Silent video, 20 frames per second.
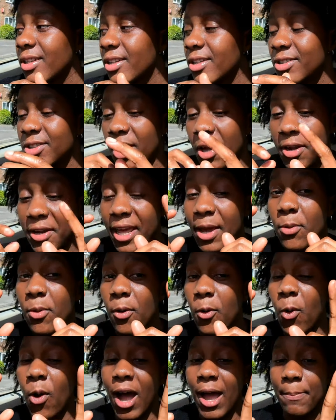So, and they were
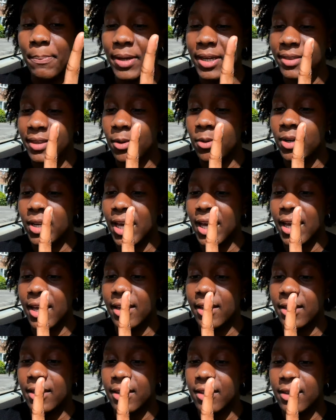quite big, they were
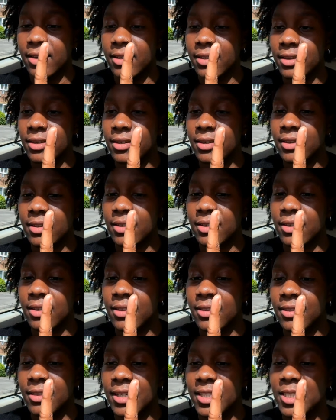like
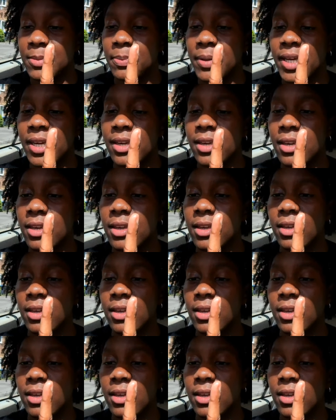this big,